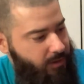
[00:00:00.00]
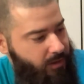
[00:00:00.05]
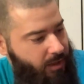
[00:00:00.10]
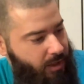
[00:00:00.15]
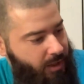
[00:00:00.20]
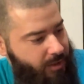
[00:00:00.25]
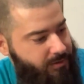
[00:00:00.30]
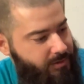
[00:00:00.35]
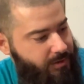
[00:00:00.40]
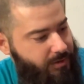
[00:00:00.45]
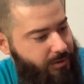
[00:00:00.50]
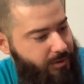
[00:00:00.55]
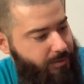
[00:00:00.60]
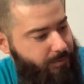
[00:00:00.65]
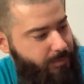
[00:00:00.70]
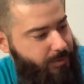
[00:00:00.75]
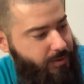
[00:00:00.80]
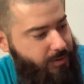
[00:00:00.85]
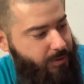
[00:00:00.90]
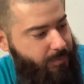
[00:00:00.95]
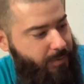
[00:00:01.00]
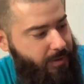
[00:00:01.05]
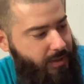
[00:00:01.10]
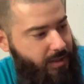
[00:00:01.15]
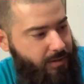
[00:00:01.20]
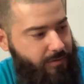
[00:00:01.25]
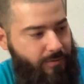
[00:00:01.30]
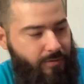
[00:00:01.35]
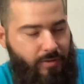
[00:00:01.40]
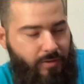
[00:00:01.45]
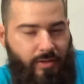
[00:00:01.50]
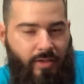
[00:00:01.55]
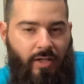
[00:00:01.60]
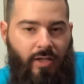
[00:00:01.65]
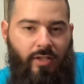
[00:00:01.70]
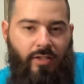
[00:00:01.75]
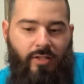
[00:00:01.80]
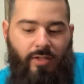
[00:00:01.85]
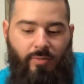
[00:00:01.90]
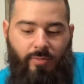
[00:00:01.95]
Also a little book to pick up for
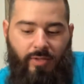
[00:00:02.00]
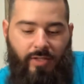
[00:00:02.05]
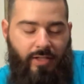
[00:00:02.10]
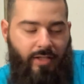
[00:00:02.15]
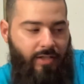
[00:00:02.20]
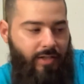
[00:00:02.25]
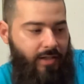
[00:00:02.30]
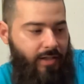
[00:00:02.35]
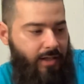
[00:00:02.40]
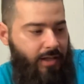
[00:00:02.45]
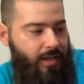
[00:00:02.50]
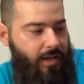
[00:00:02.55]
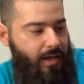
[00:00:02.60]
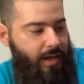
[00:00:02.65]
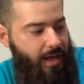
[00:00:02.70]
$1. I went ahead and did it.